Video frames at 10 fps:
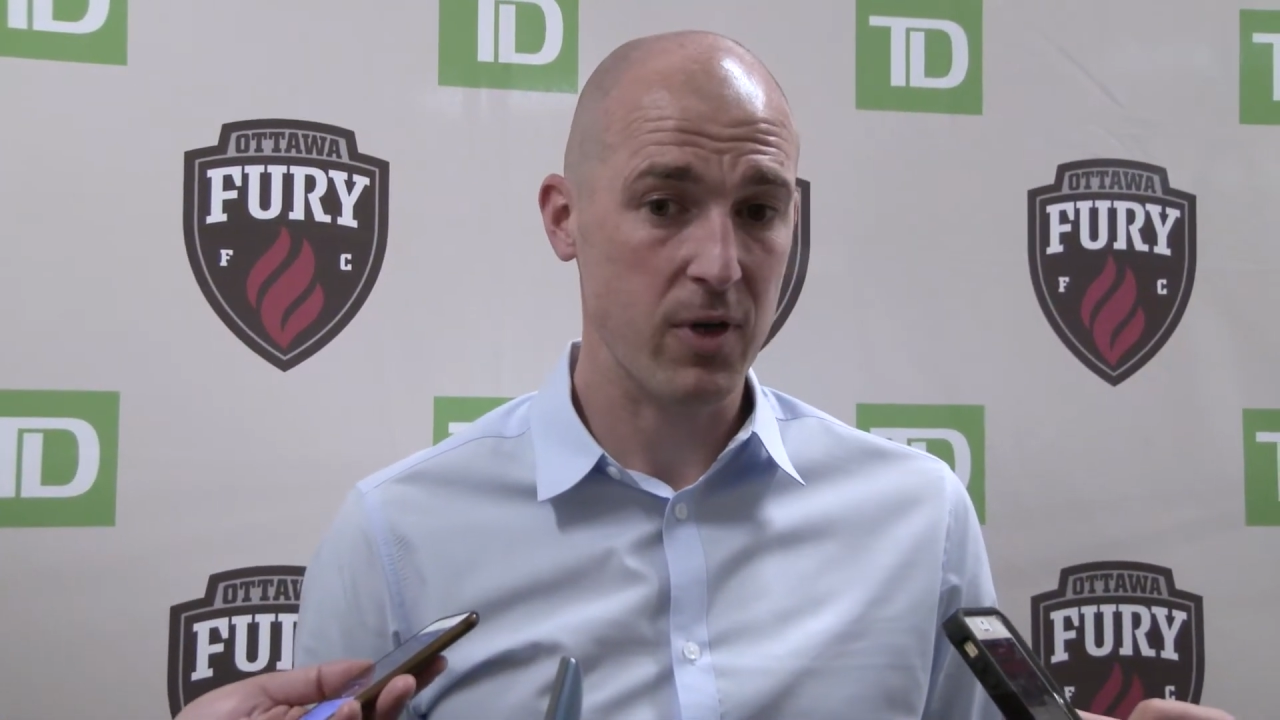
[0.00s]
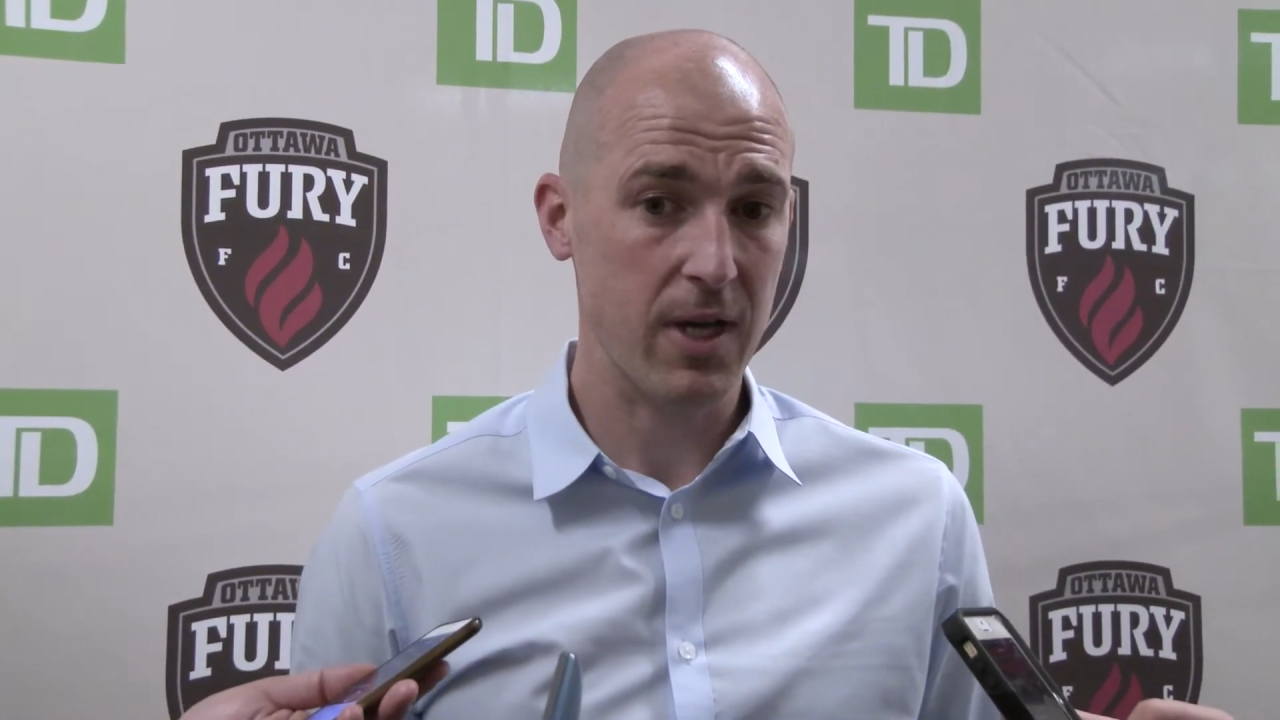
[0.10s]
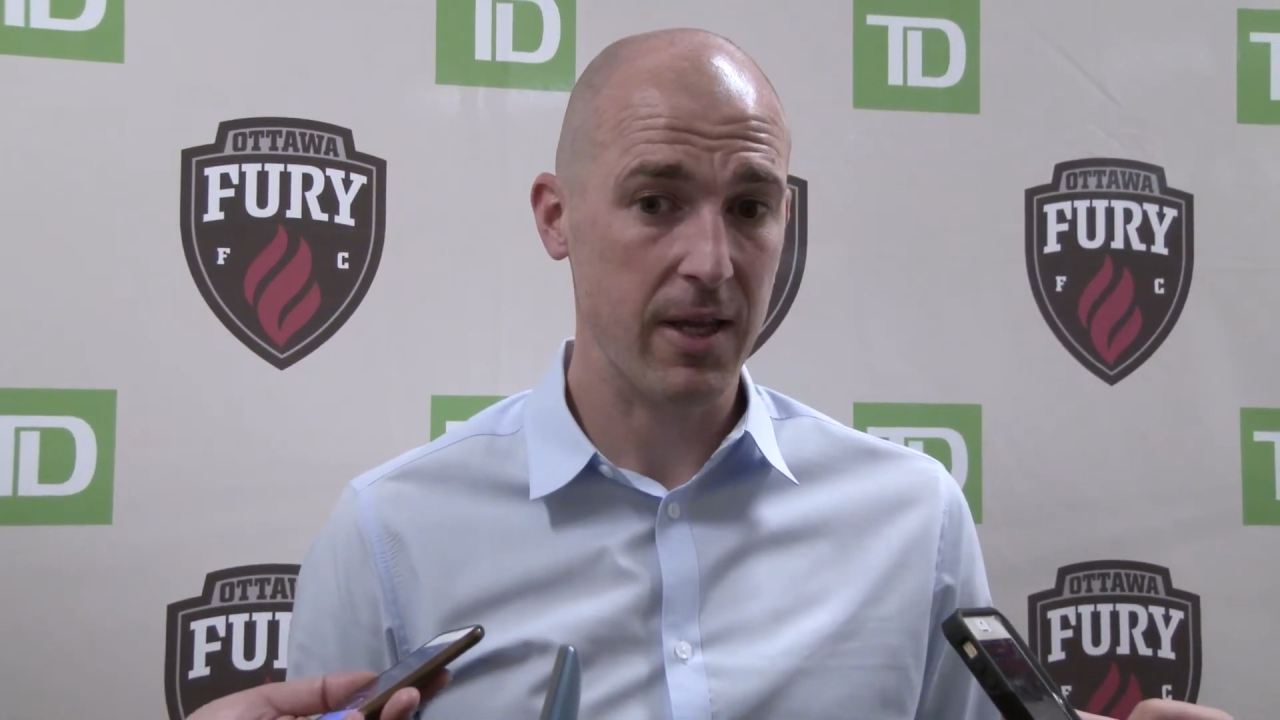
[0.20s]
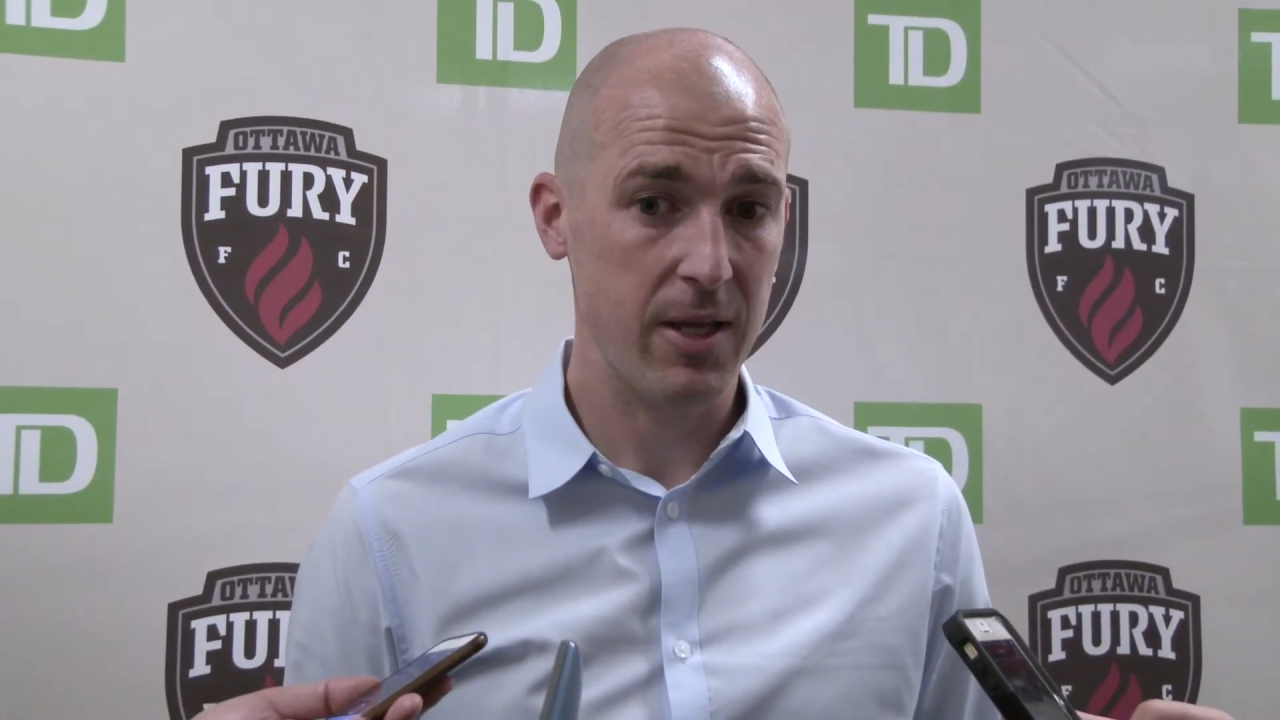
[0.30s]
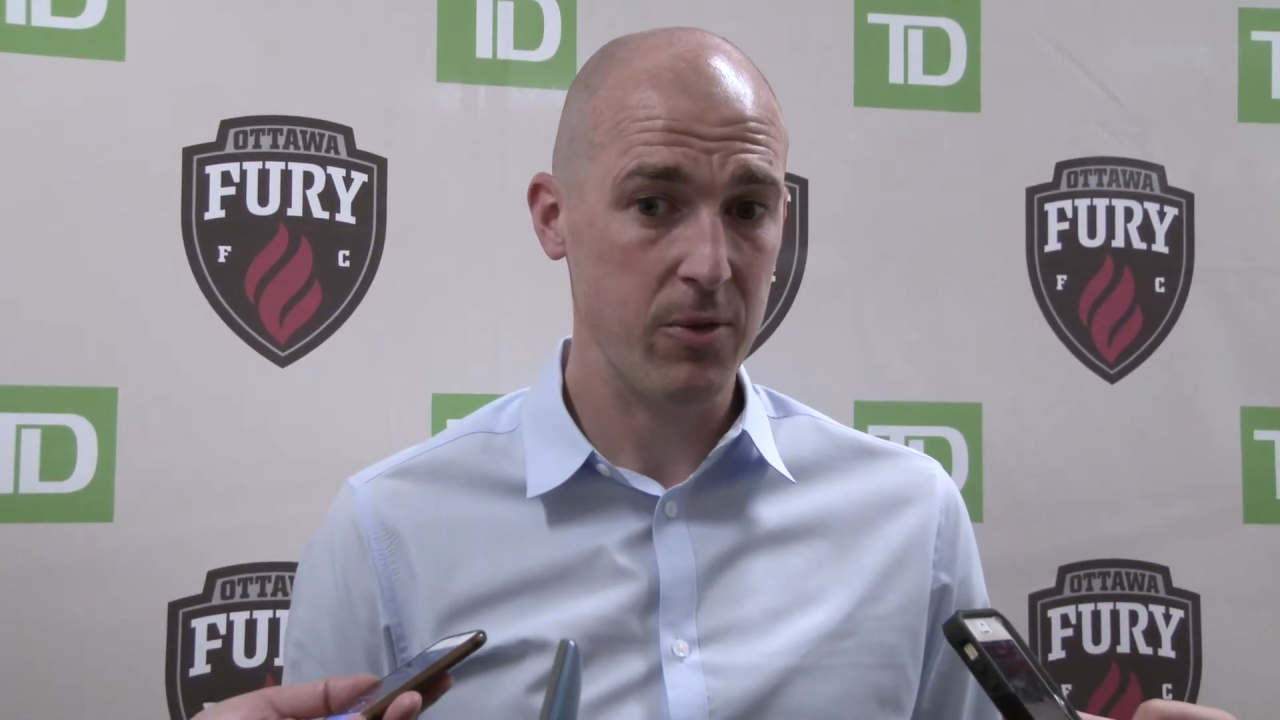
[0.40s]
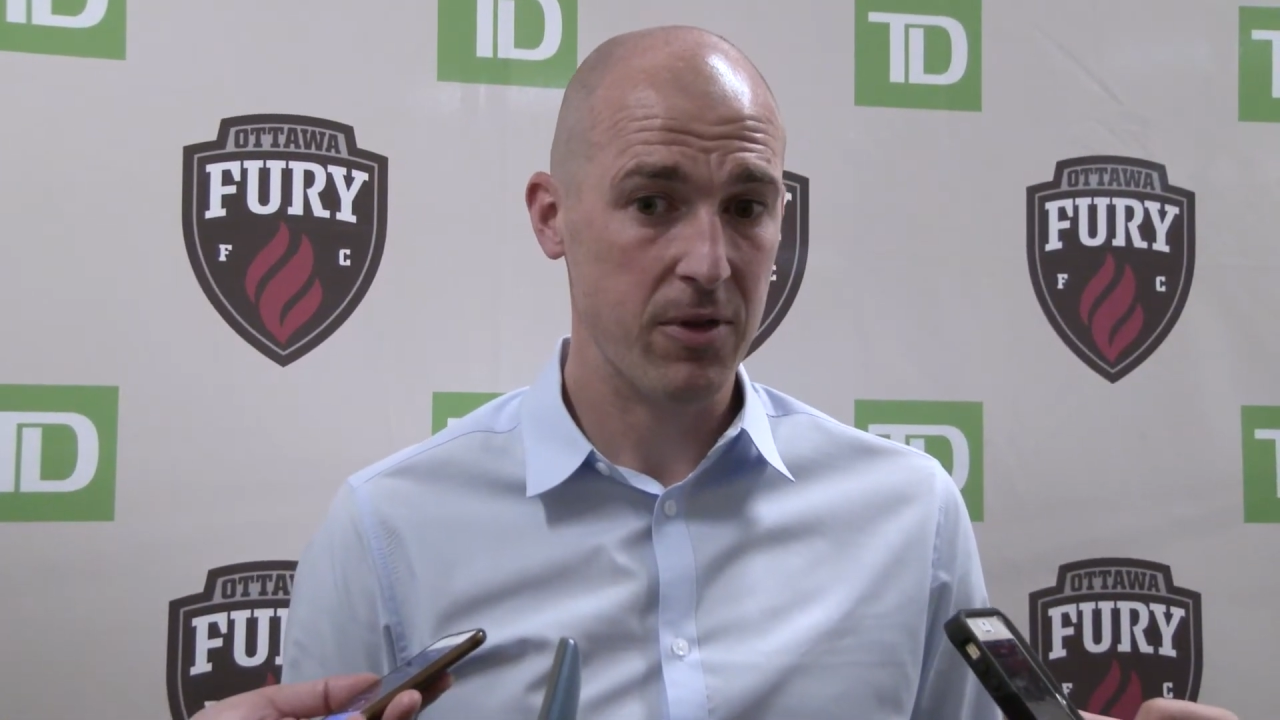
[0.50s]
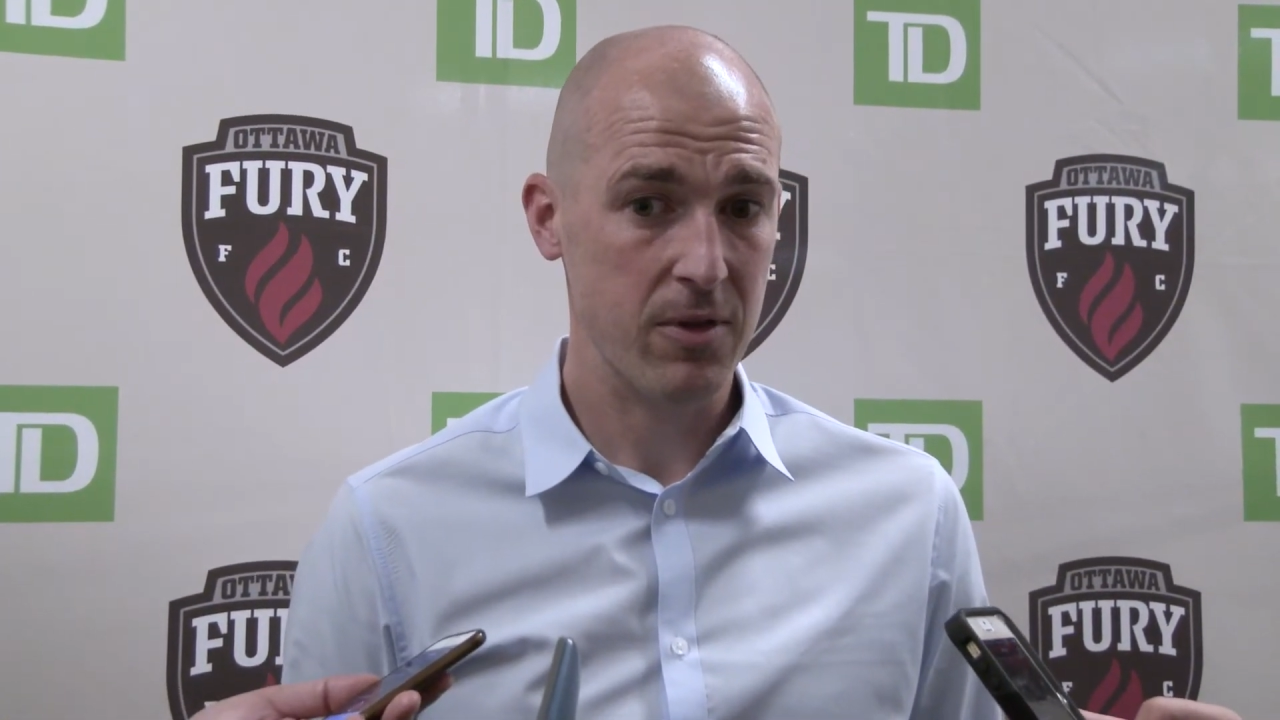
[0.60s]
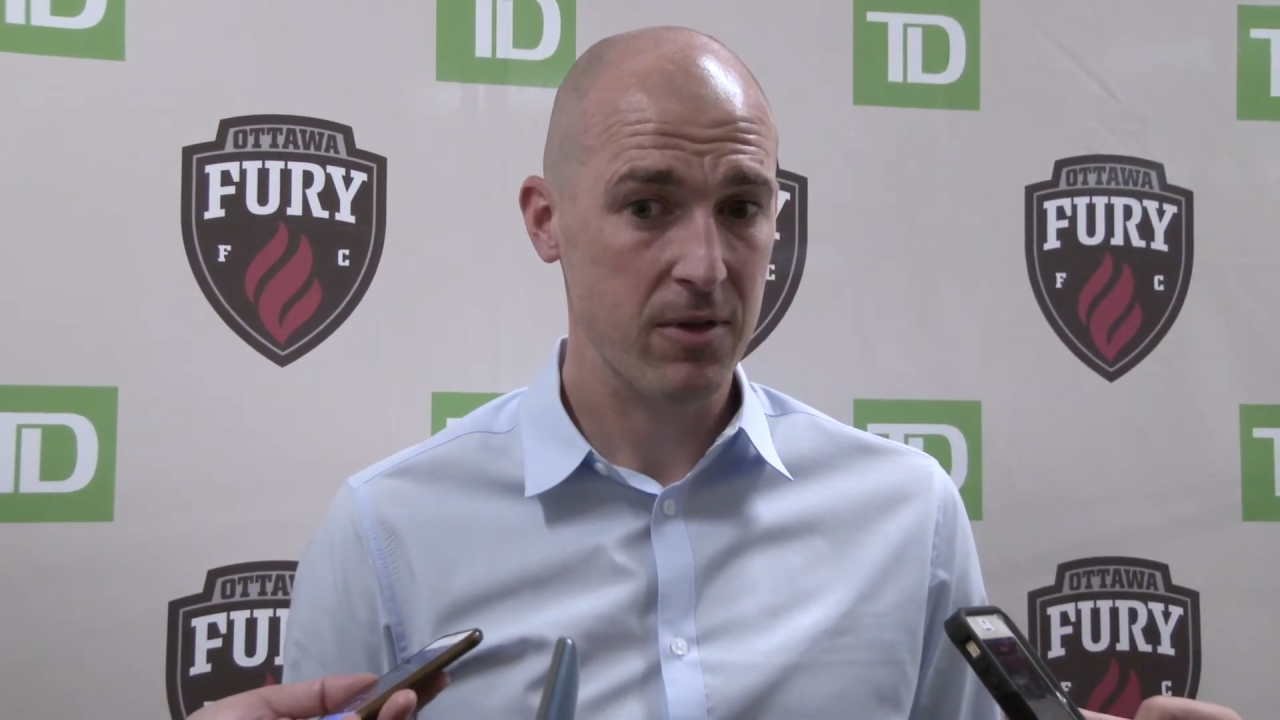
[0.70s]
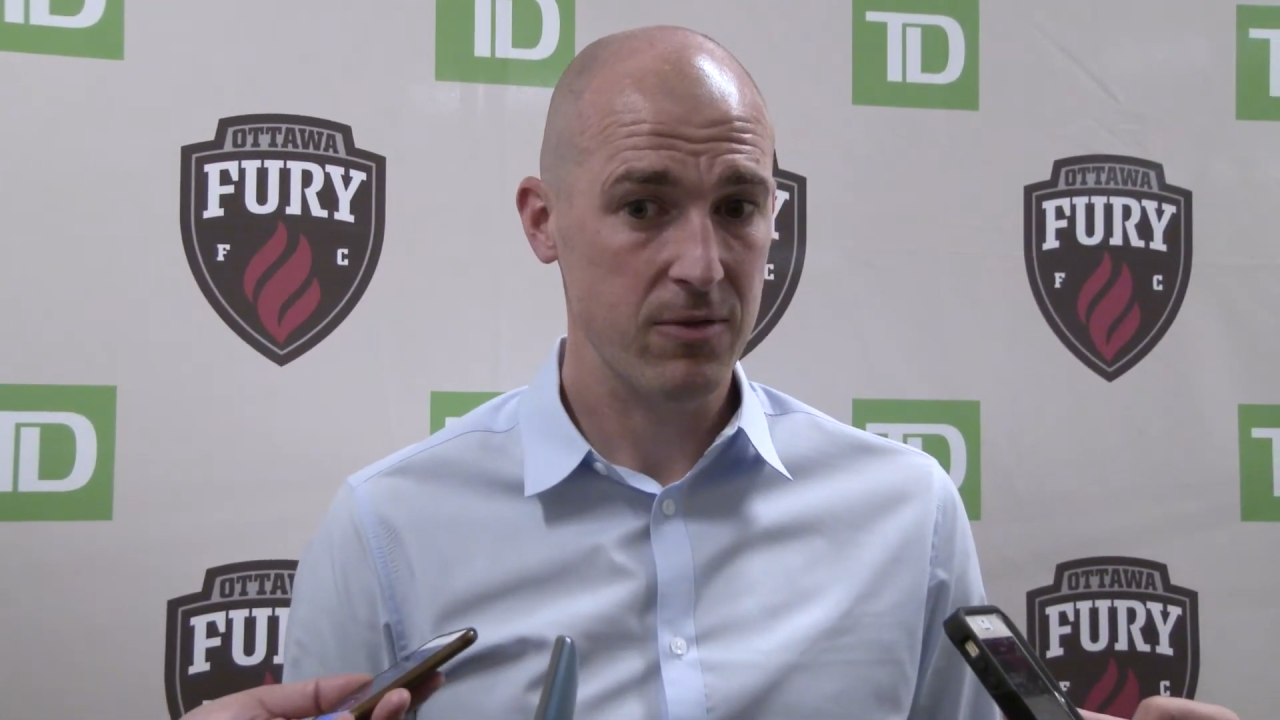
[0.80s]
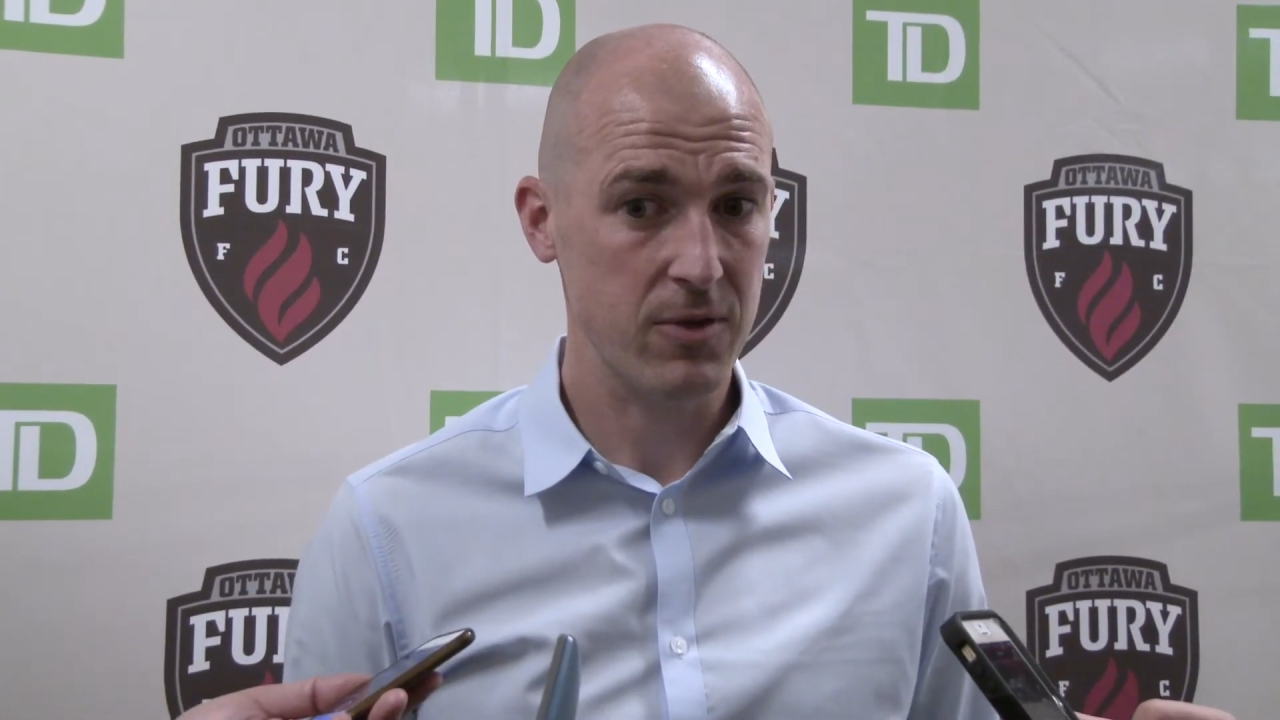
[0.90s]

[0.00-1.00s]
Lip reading: Carl Hayworth